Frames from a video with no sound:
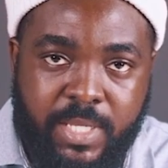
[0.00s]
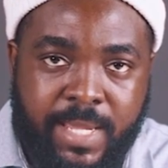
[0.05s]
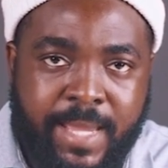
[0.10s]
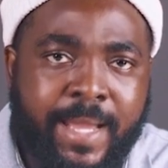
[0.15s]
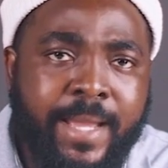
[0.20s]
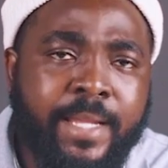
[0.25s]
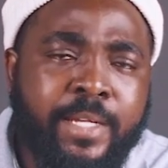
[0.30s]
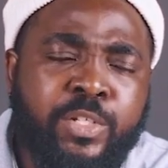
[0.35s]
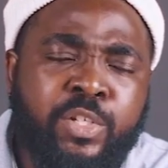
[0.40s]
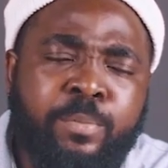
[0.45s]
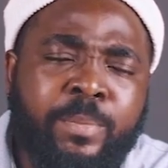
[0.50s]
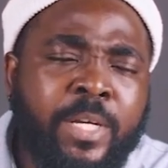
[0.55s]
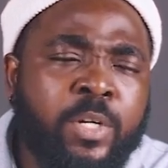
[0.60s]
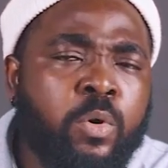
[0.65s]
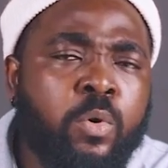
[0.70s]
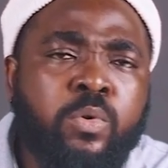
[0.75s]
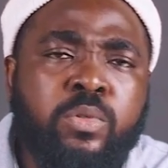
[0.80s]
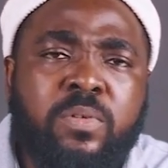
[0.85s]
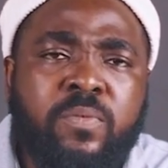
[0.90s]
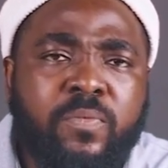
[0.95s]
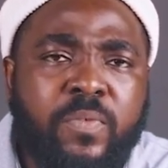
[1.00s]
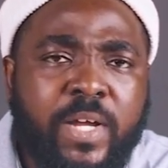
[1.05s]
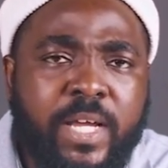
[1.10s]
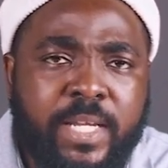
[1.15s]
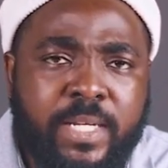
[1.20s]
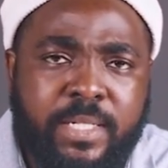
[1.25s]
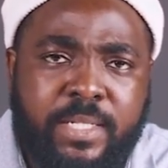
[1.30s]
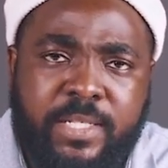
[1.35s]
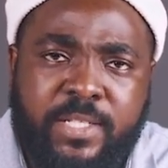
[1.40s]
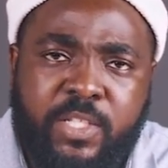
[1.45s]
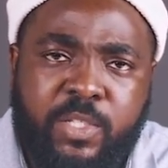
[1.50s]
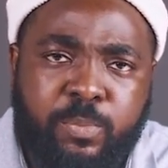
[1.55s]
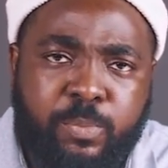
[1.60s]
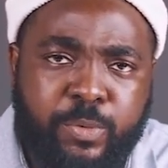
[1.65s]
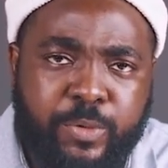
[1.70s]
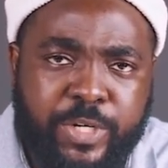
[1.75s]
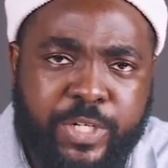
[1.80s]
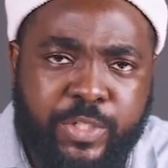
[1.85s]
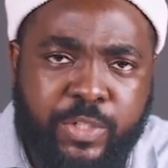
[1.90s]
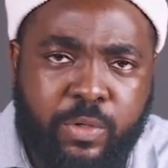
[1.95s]
And you might also find
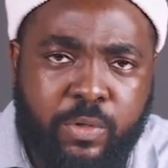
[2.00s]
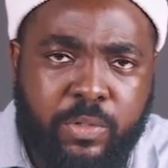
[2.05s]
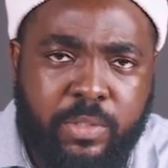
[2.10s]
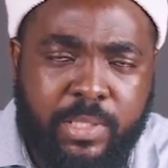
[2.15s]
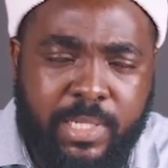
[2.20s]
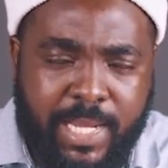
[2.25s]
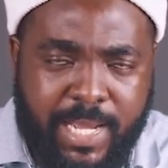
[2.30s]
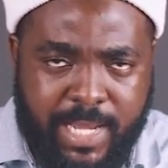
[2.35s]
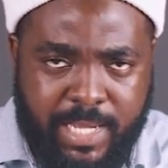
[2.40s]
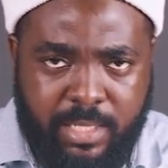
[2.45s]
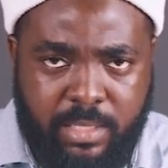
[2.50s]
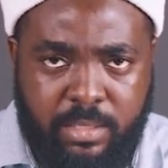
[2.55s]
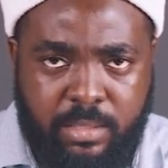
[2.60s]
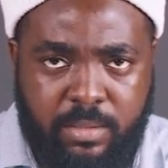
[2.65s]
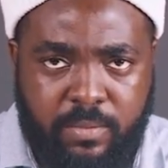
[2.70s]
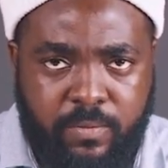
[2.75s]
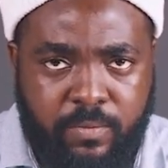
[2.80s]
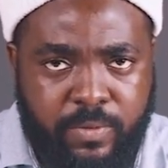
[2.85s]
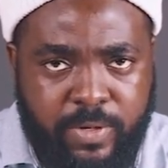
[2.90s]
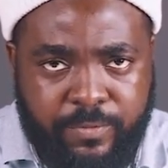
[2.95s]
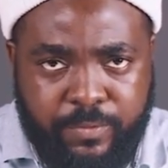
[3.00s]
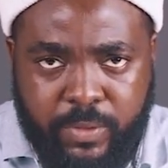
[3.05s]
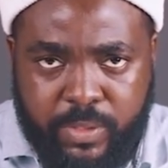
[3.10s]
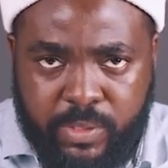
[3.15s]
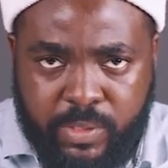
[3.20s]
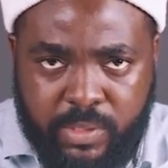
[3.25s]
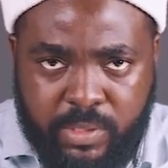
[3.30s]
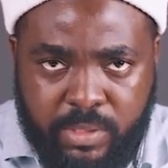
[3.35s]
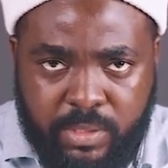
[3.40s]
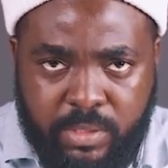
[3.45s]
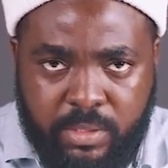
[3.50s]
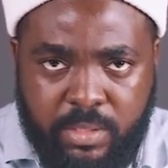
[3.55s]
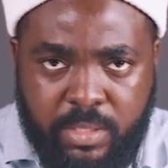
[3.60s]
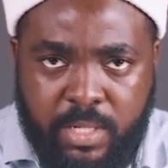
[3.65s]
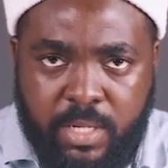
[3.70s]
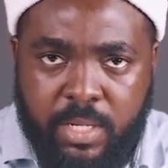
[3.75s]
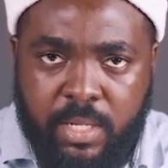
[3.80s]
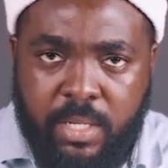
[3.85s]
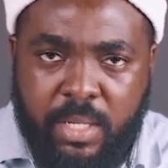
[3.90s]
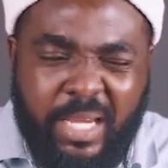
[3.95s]
inspiration and references.
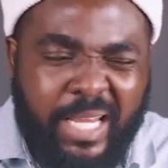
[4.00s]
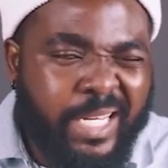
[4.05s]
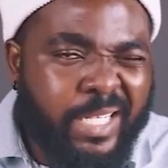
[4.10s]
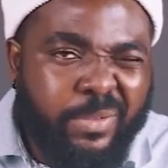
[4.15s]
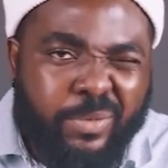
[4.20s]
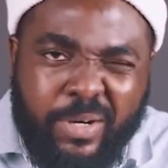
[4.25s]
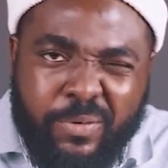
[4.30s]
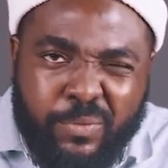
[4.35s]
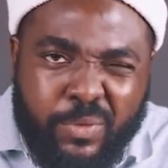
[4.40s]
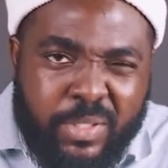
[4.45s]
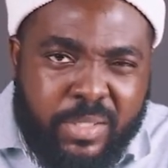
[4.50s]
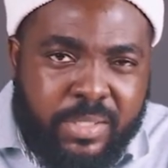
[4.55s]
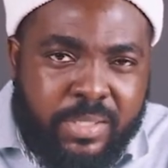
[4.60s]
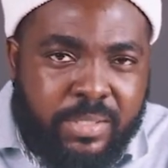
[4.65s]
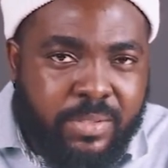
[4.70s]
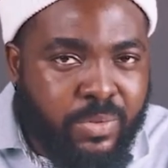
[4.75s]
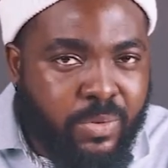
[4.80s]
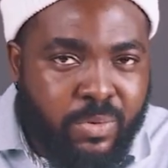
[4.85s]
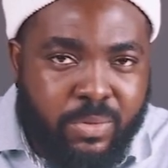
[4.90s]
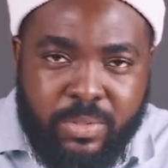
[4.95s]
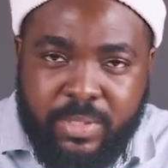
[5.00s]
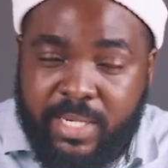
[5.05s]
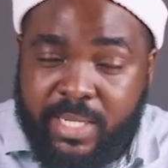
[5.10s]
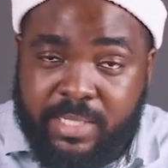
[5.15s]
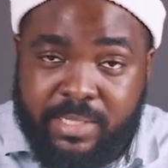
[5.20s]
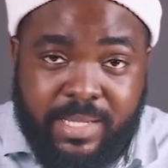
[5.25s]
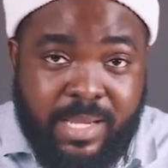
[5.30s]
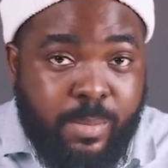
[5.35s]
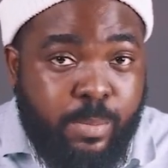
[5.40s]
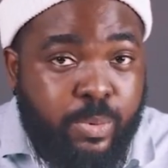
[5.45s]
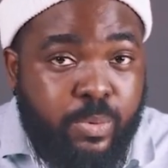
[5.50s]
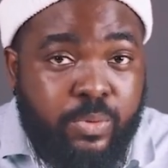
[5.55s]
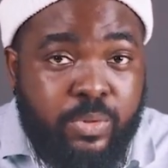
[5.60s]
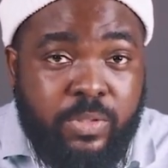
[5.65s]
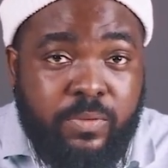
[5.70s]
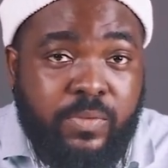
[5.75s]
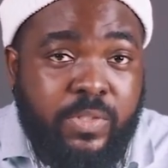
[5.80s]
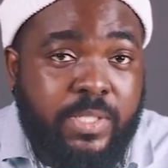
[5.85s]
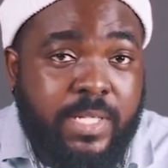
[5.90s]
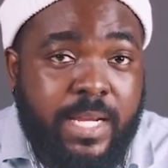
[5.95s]
Any references or examples
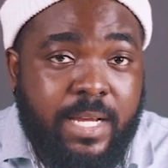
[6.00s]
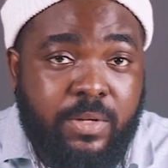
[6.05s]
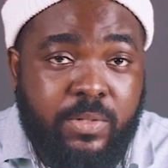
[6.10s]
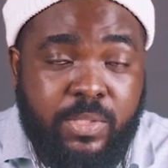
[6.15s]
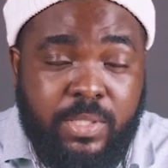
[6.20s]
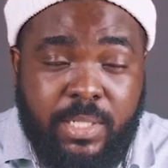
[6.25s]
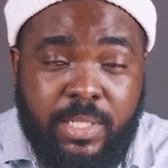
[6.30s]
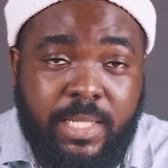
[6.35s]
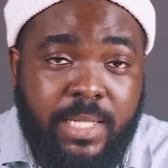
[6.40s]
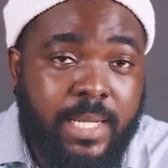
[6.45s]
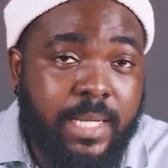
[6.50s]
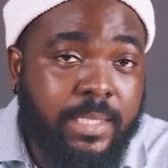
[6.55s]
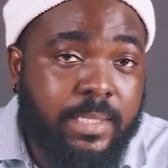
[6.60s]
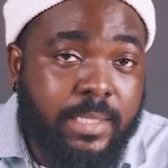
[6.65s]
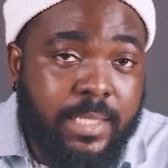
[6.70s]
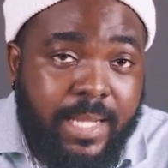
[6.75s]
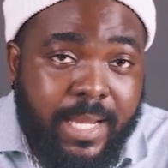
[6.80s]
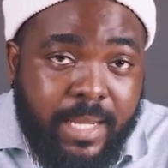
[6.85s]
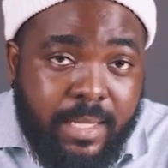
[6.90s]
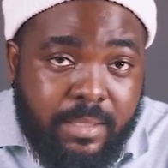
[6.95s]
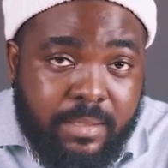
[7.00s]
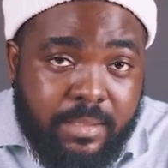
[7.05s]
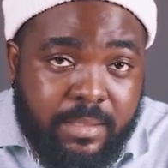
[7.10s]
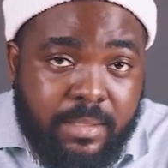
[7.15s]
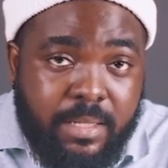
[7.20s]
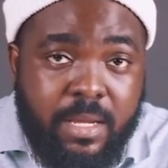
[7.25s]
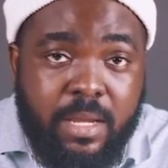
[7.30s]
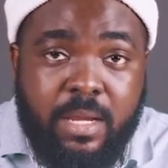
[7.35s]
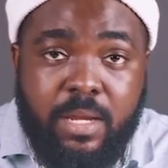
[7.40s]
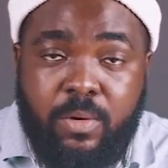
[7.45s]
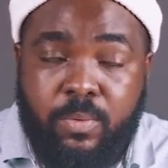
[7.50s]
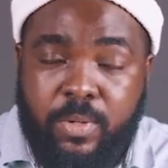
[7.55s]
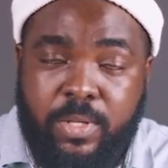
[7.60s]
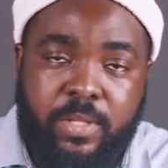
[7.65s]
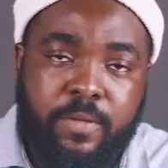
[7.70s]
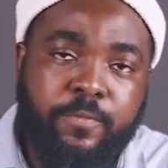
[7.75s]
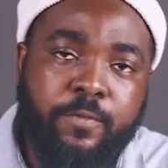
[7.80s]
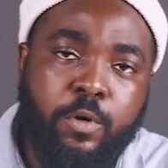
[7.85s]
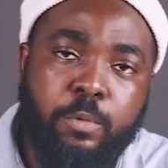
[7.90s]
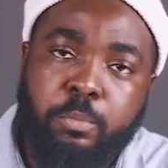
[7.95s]
of styles the client likes,
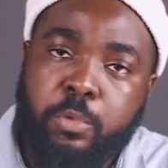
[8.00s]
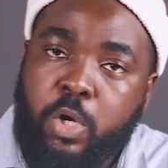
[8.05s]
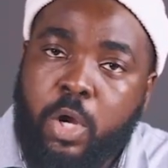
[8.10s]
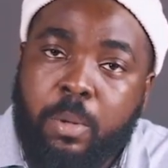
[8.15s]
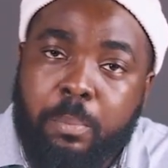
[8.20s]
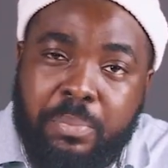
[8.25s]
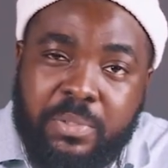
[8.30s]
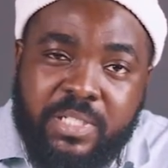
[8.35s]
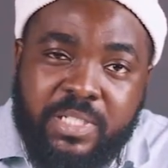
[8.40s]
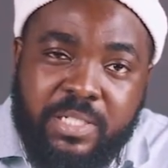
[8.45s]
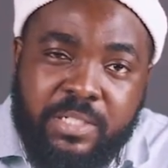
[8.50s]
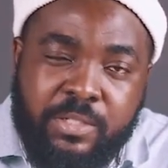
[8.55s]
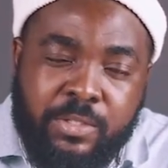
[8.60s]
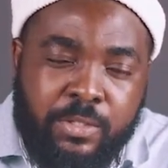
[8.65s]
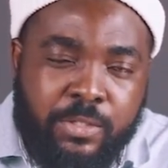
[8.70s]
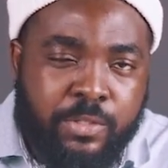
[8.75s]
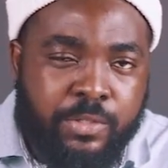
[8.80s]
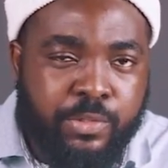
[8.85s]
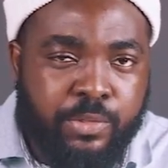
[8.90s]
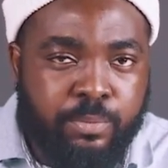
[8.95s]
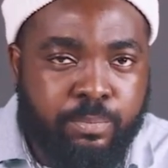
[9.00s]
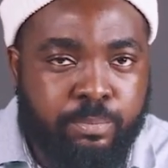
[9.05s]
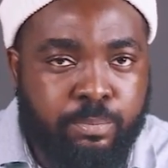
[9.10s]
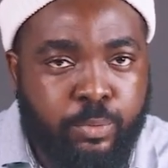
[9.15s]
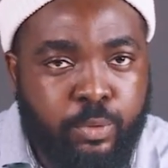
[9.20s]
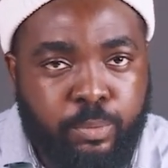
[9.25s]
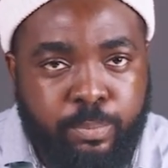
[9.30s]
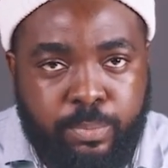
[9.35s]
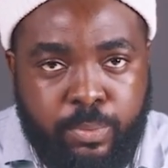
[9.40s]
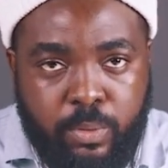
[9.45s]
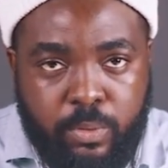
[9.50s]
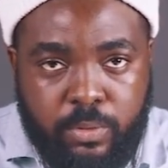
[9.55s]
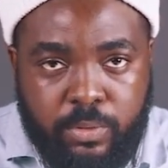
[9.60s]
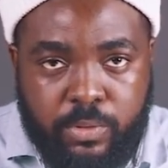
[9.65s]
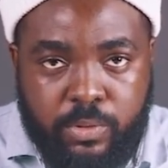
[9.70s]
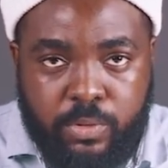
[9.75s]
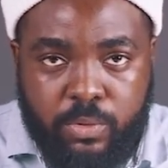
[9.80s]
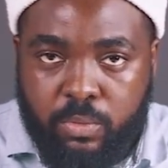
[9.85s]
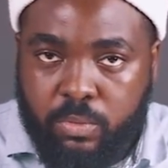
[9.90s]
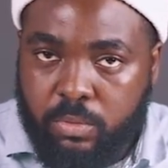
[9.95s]
whether from competitors, mood
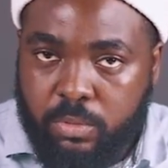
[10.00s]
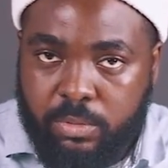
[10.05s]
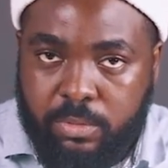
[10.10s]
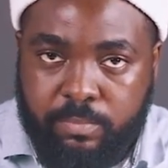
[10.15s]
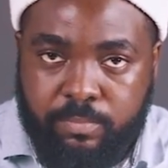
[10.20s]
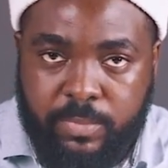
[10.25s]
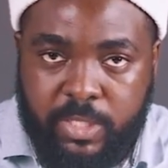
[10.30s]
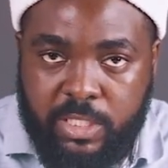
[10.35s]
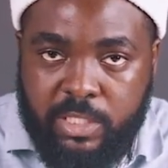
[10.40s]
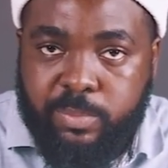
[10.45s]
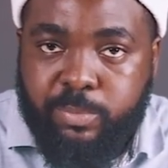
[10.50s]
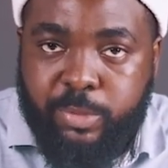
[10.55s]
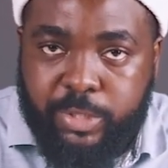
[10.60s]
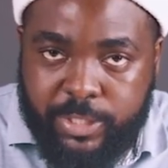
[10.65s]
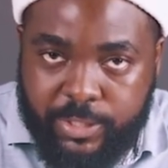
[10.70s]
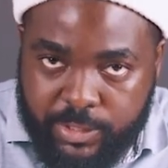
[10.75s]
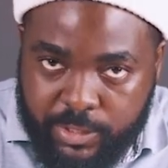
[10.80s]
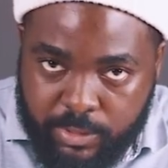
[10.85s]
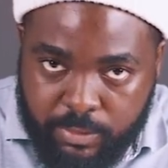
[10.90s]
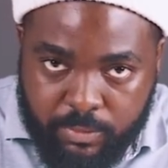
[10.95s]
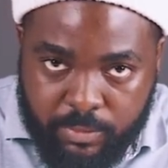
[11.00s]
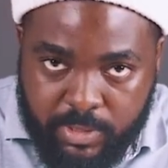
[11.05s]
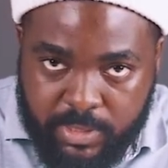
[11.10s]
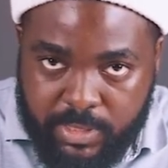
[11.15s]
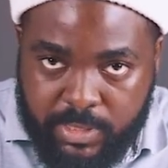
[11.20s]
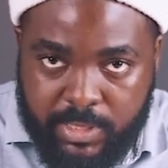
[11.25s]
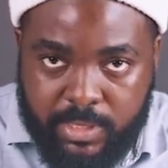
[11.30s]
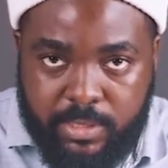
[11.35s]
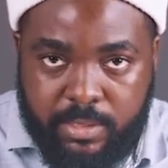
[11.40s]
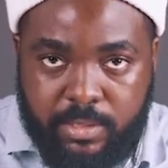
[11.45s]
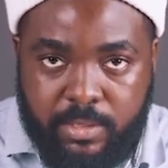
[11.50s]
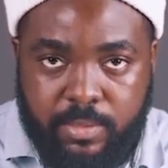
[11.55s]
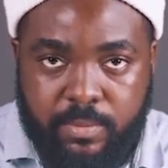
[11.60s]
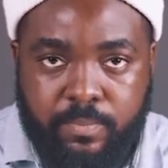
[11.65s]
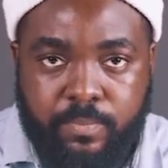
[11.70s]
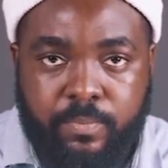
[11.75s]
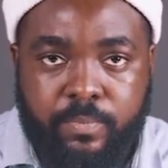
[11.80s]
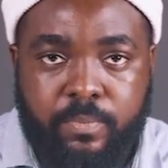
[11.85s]
boards, or inspirational designs.